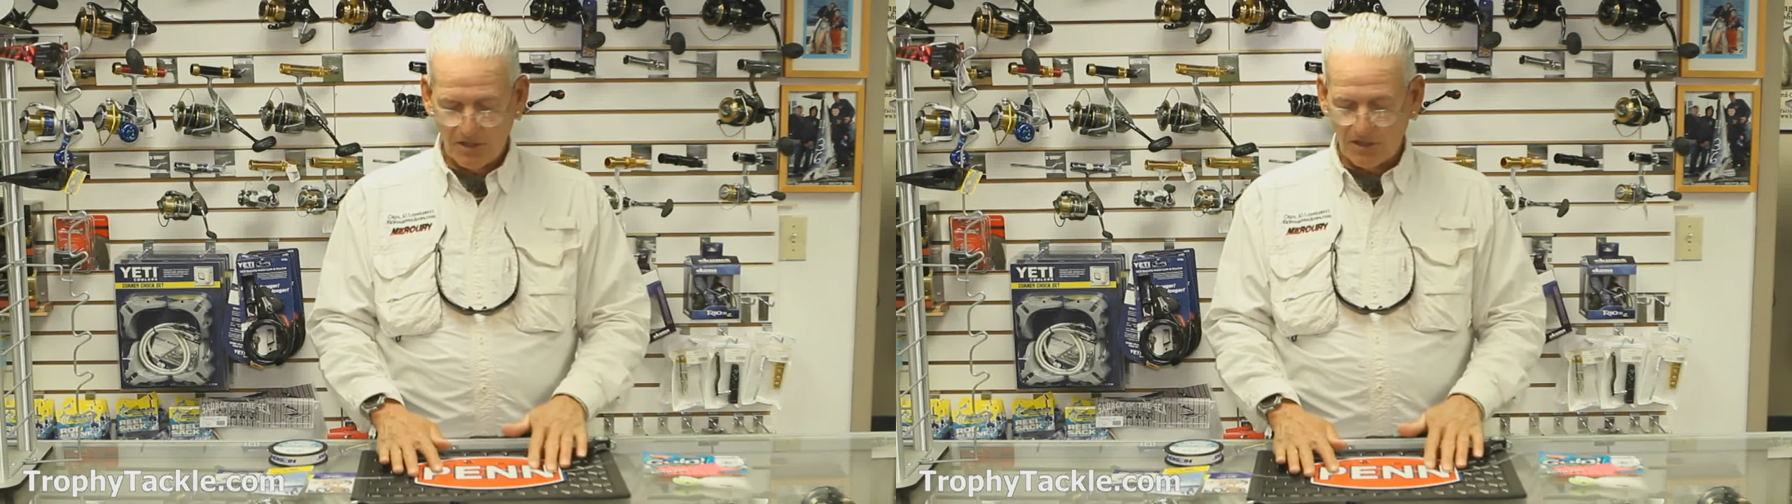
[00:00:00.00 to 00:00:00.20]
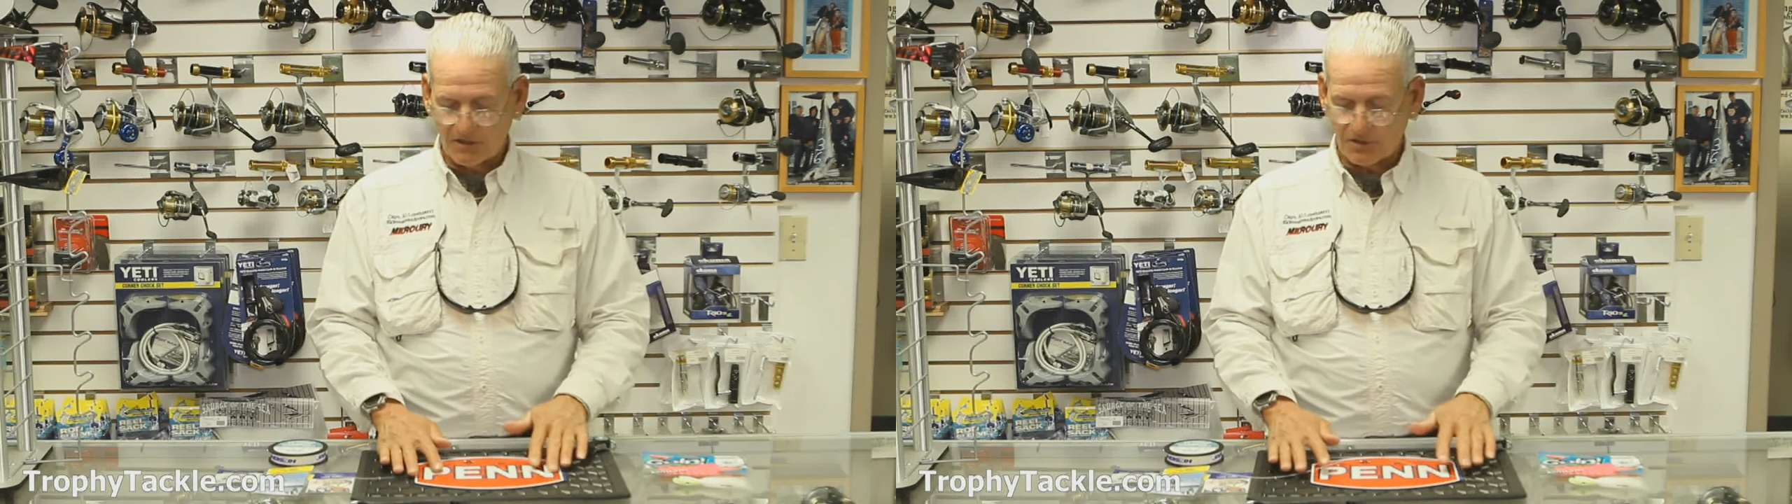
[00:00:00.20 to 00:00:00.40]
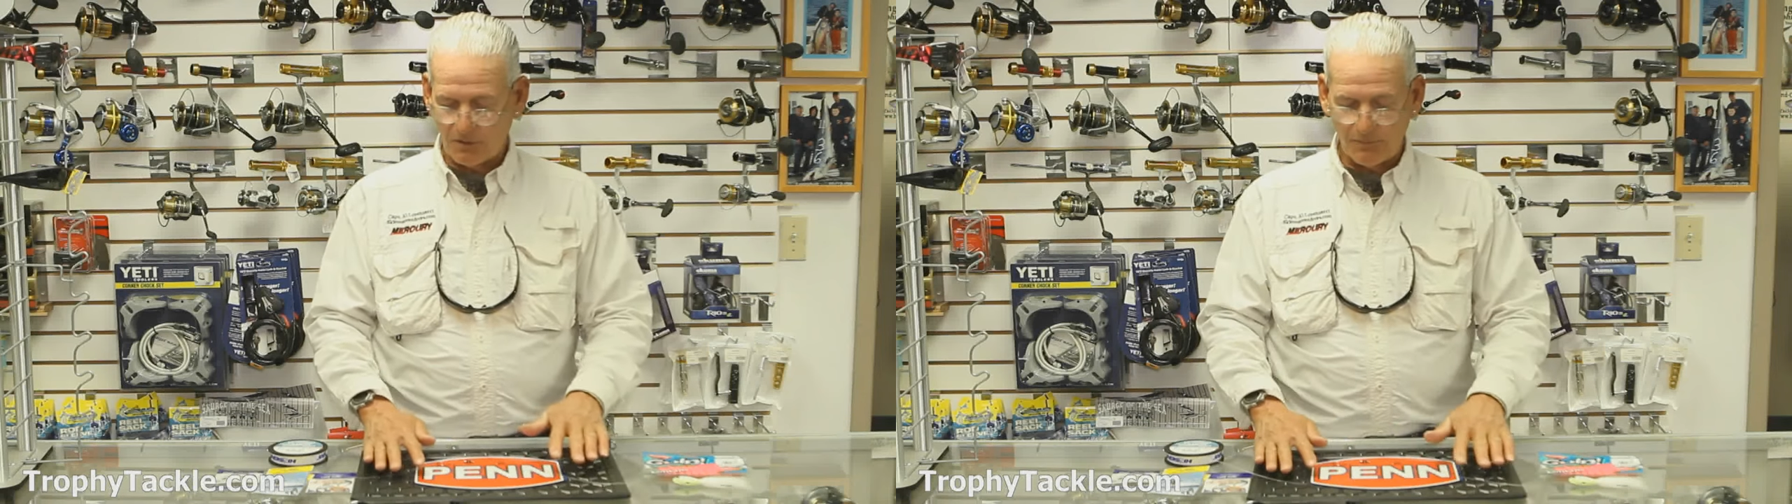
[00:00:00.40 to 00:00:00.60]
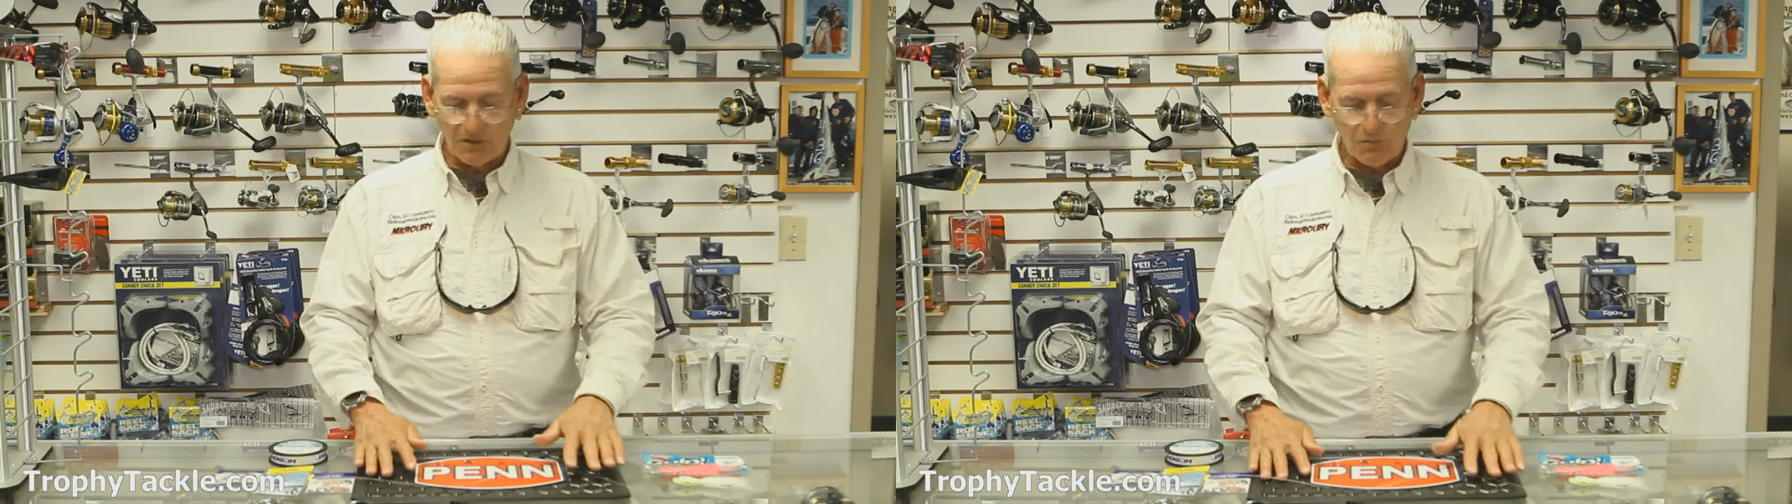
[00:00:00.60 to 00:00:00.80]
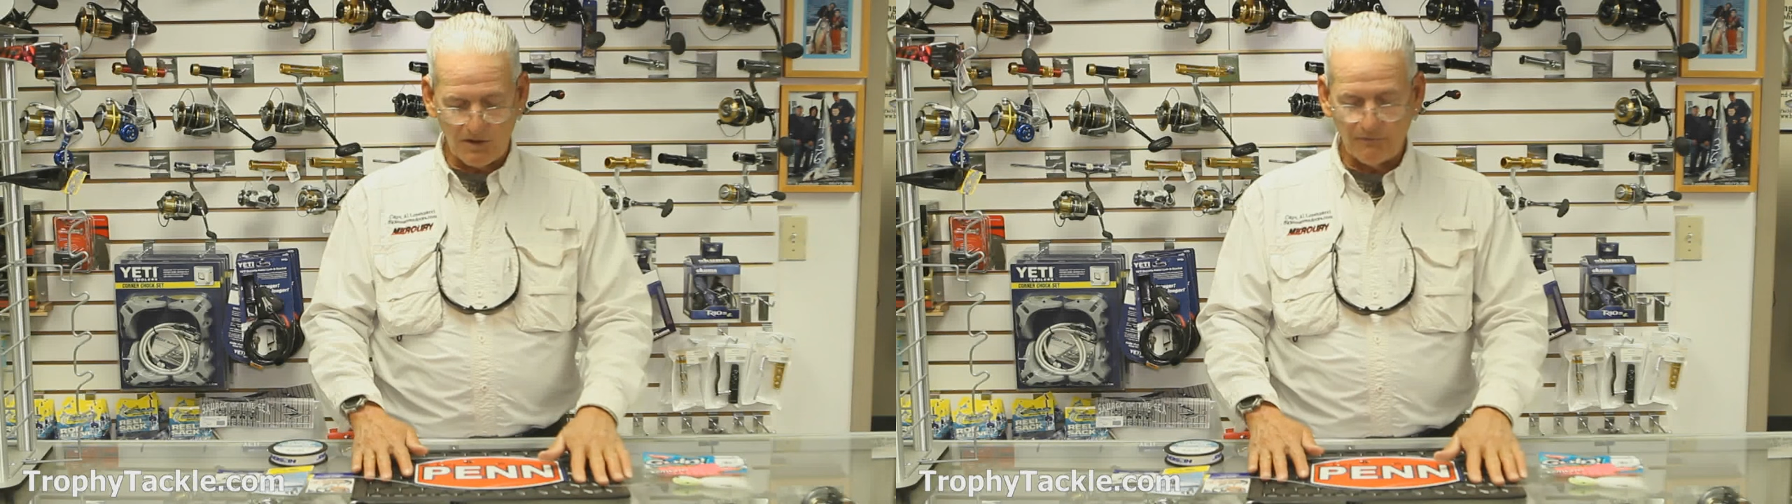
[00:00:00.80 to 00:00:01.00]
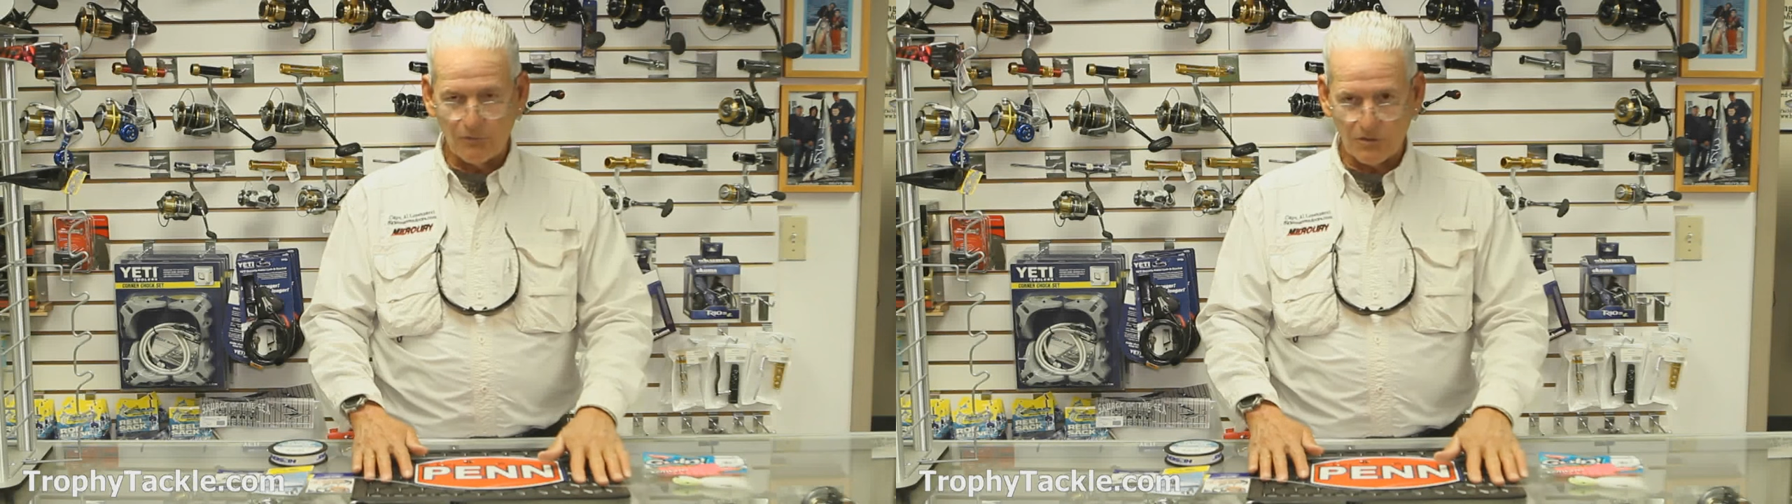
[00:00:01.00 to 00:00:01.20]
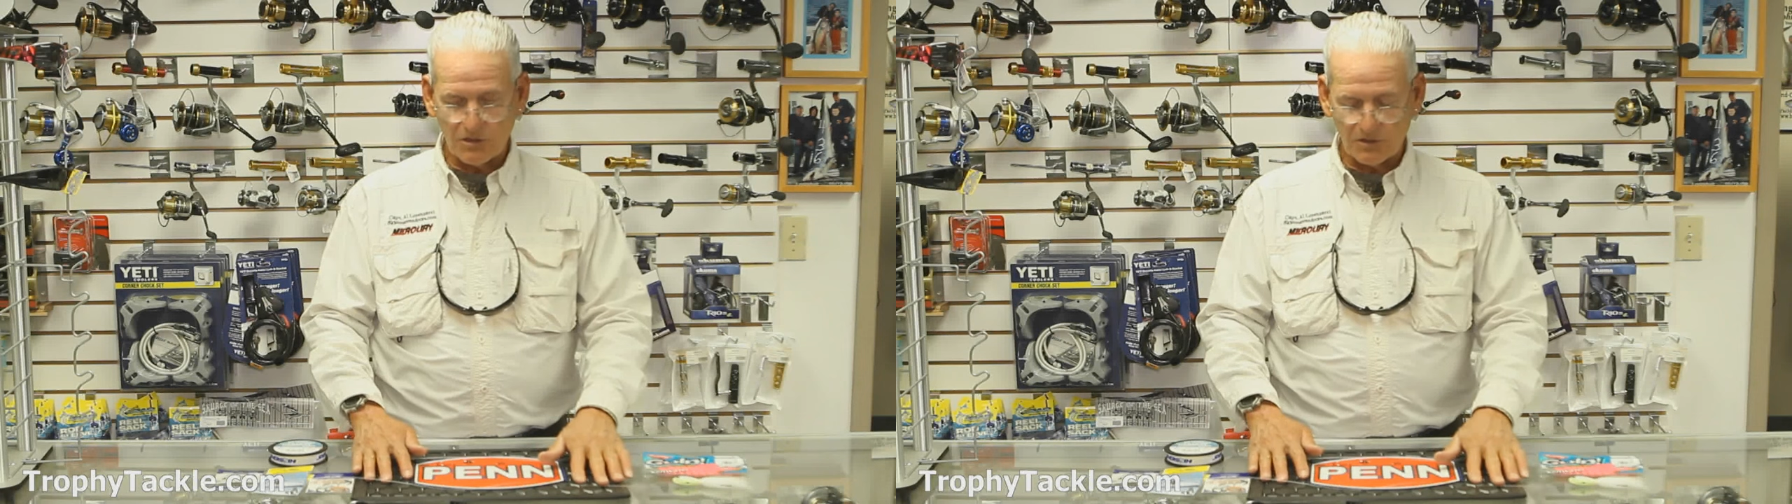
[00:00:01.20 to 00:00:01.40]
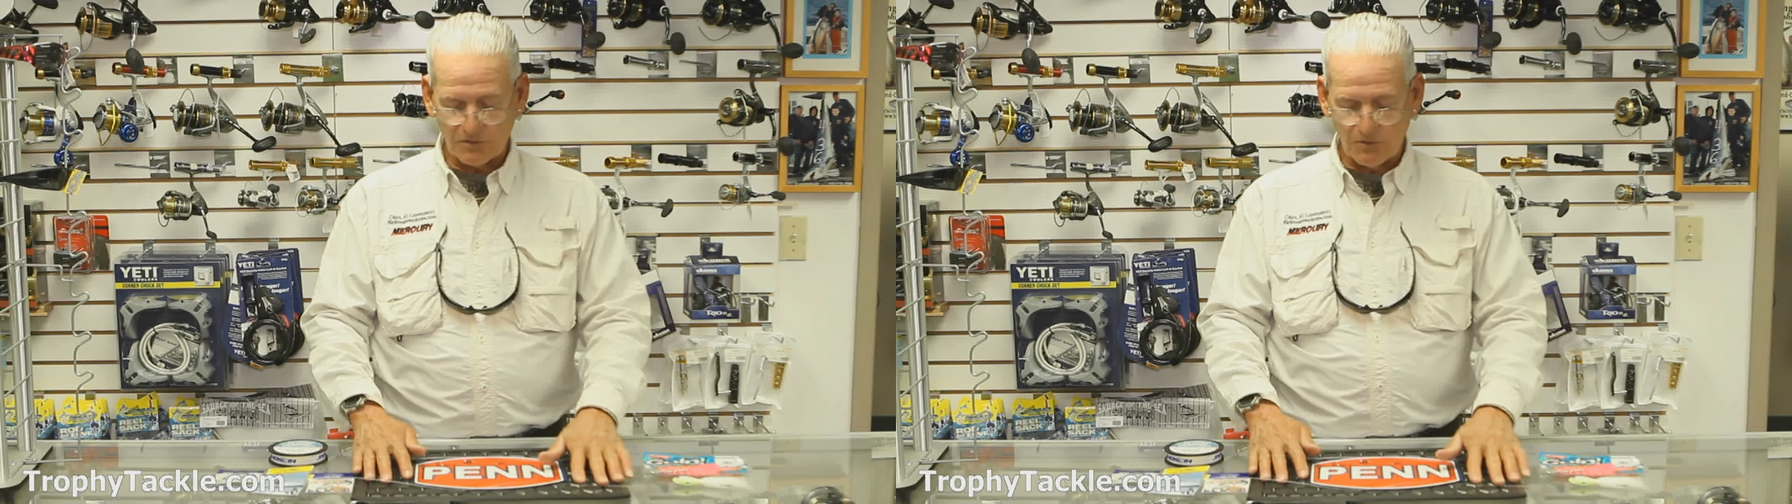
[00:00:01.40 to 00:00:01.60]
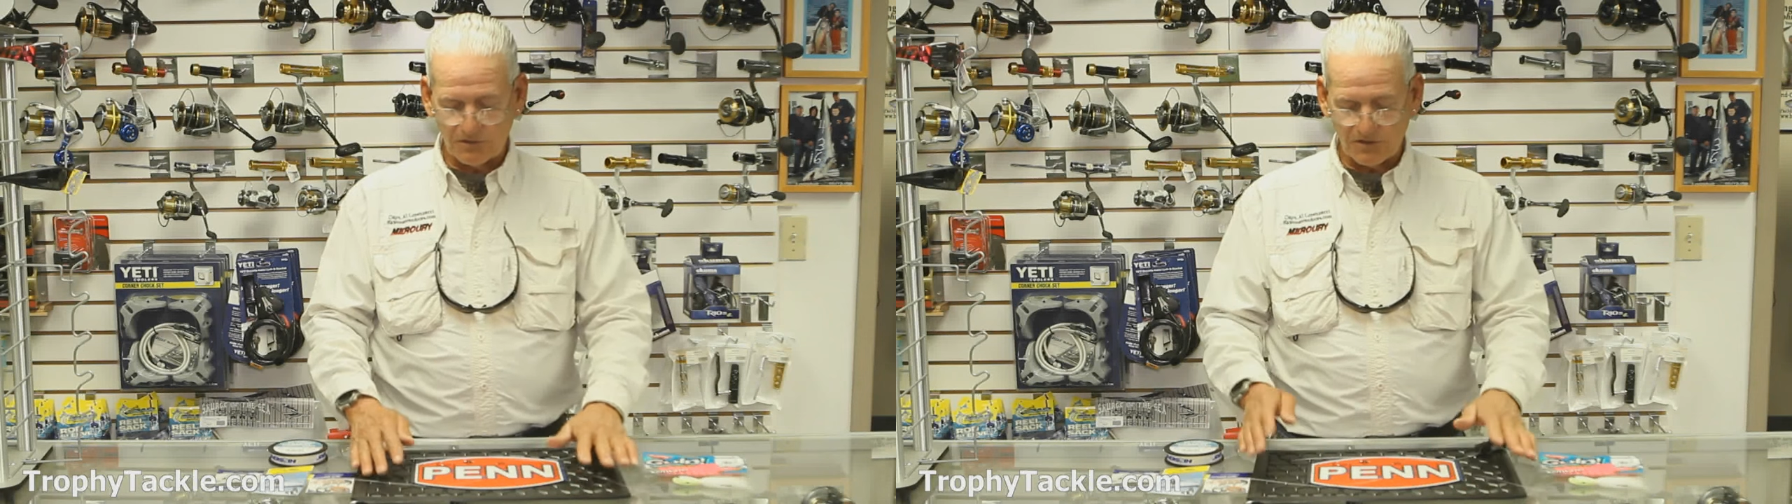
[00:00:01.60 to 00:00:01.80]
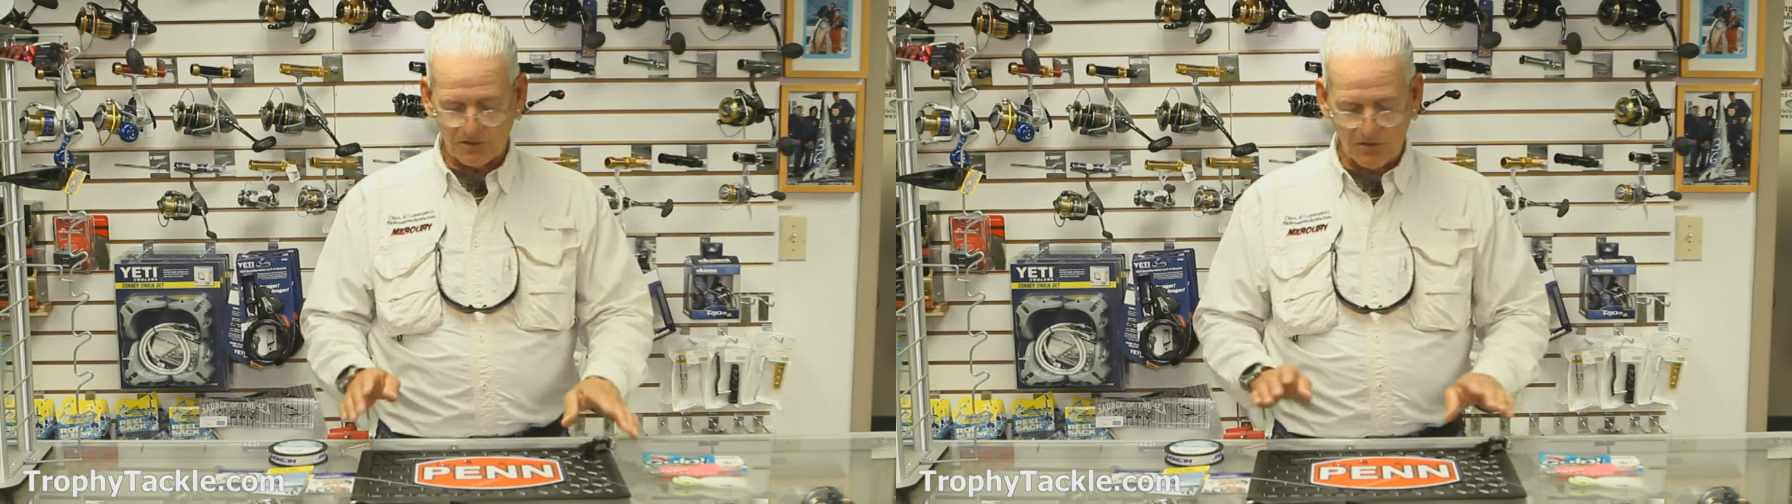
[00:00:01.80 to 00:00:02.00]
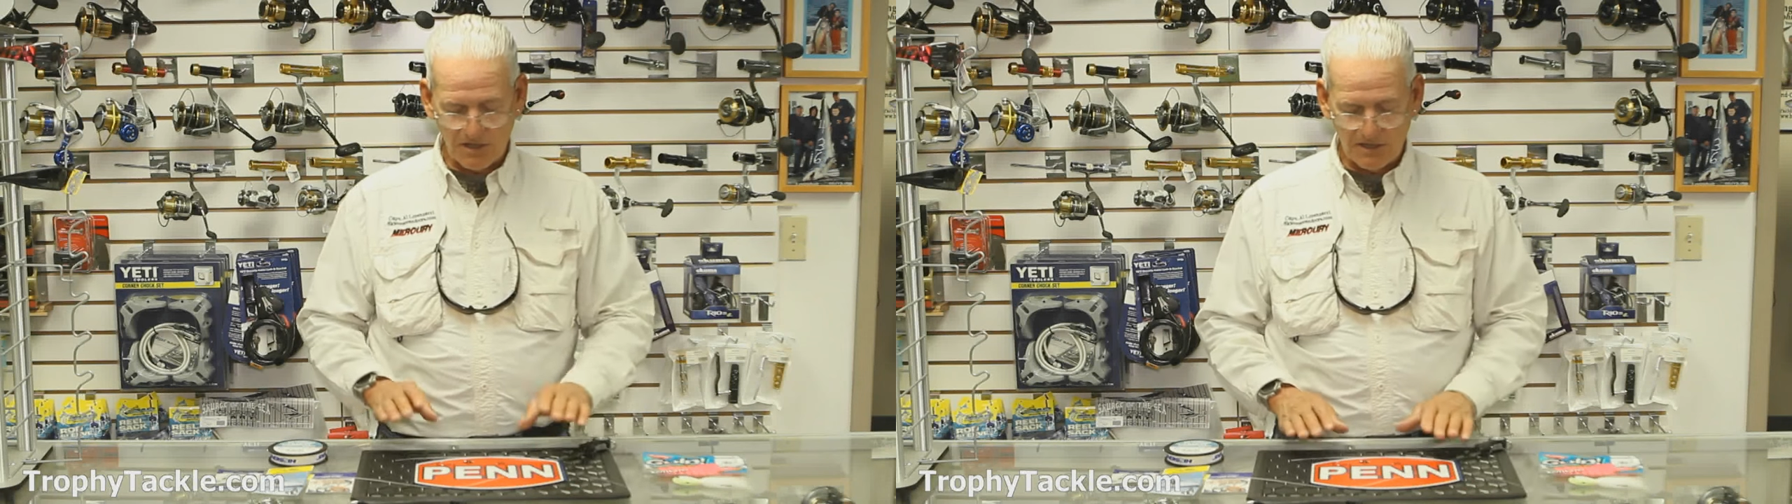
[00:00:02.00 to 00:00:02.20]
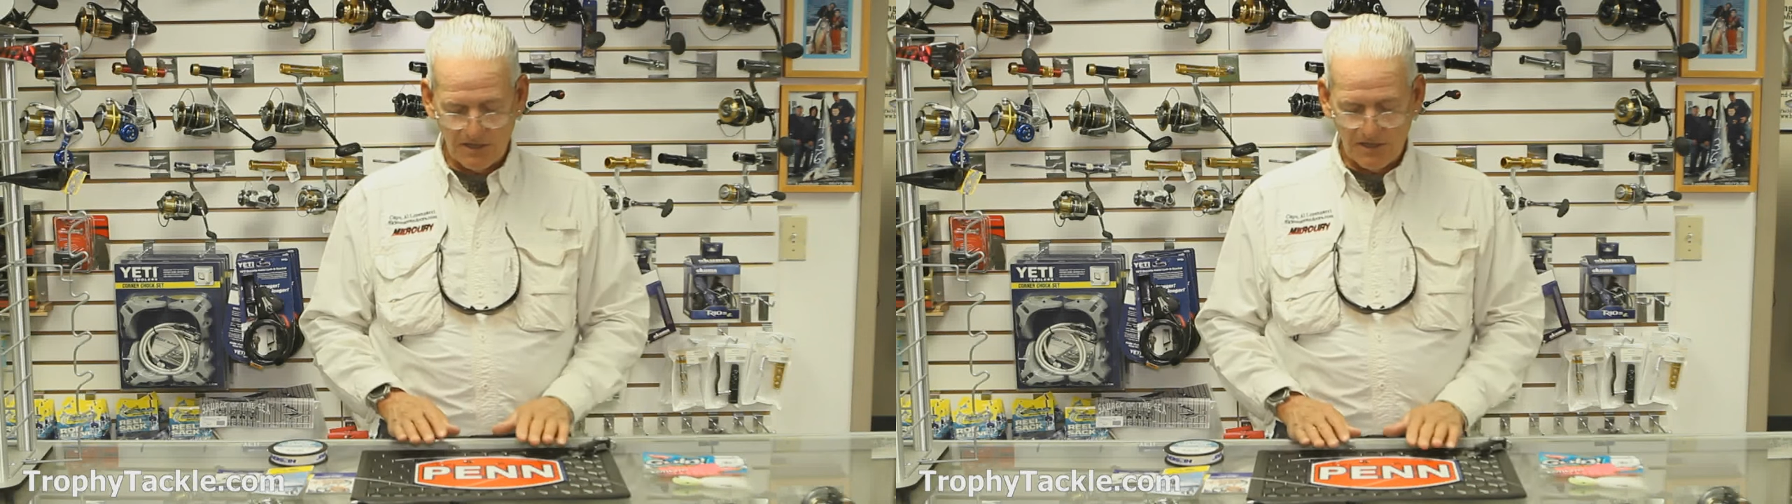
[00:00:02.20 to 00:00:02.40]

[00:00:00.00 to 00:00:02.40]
is going to be 24 inches long to start,